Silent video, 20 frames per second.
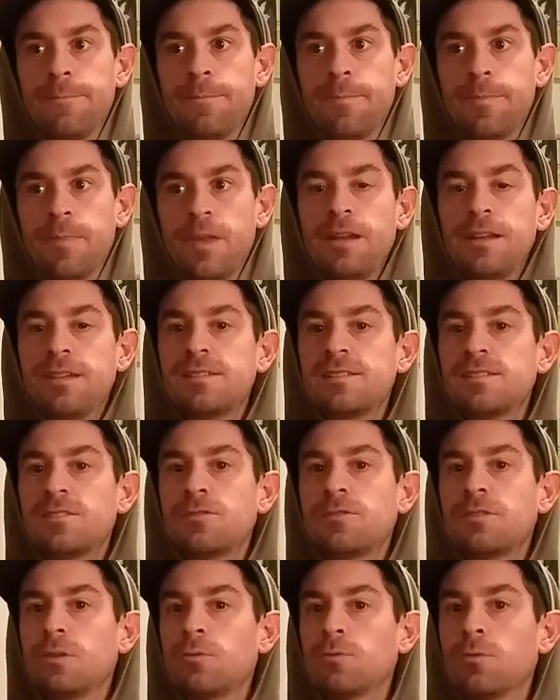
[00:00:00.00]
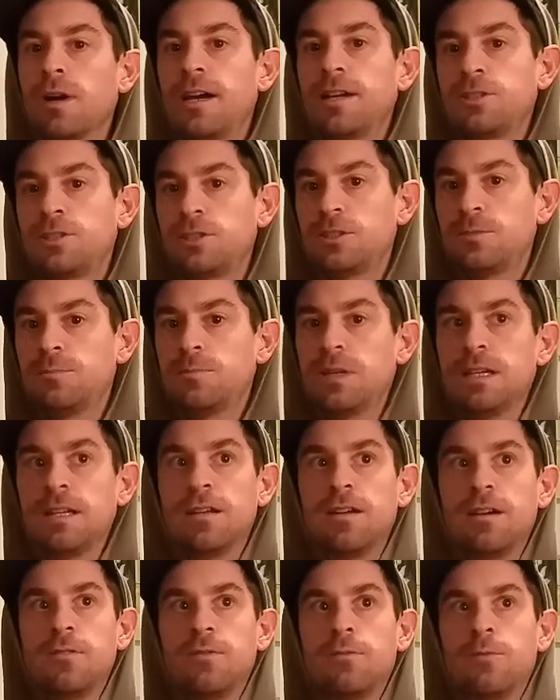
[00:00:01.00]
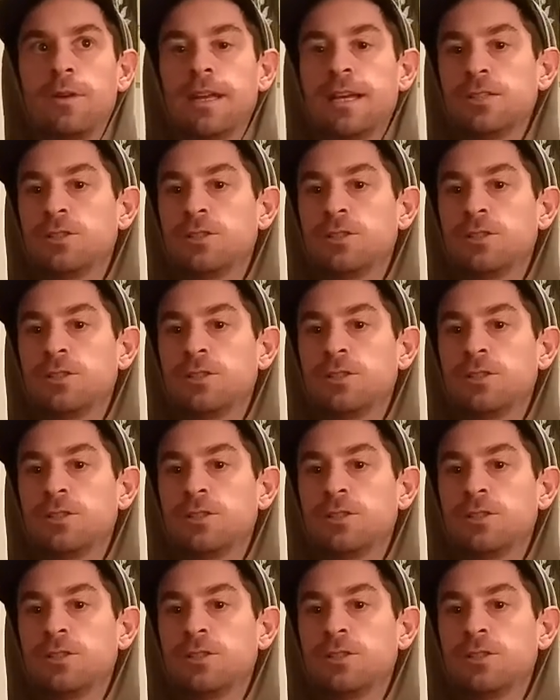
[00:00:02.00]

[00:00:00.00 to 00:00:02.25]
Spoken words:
not necessarily rush, but when I